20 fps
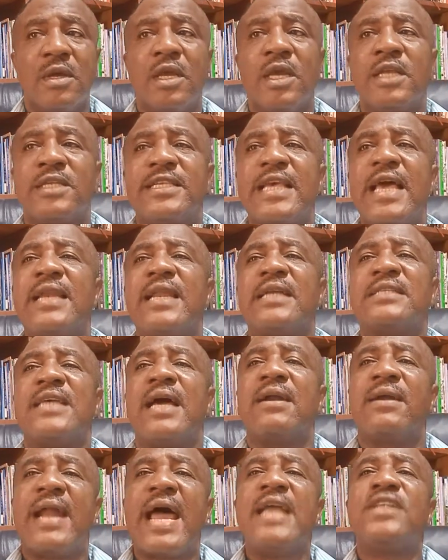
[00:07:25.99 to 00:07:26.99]
He said that
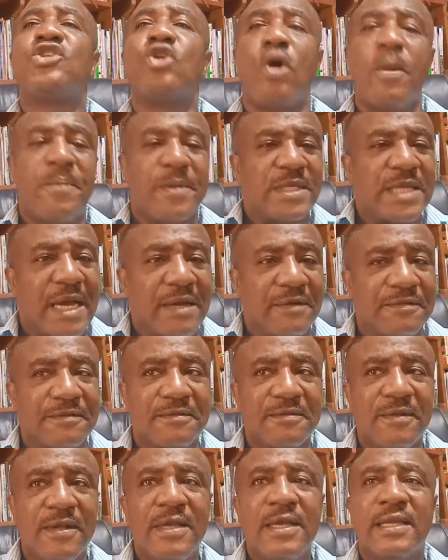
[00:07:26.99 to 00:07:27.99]
write your
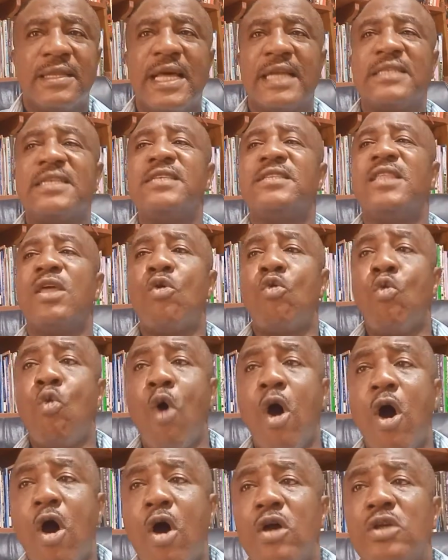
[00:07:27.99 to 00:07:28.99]
epitaph, that is the
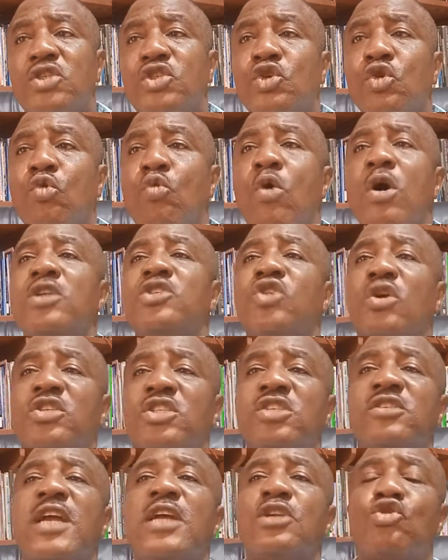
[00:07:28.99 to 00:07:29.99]
word you want your
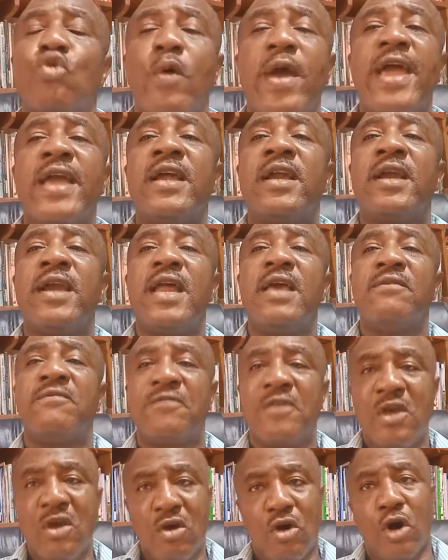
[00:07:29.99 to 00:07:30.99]
children to
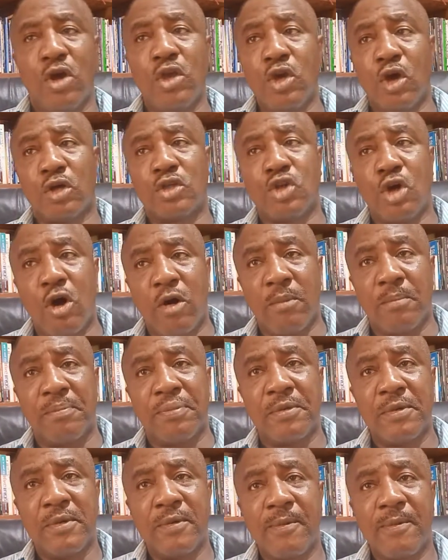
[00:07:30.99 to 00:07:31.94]
engrave on your tomb.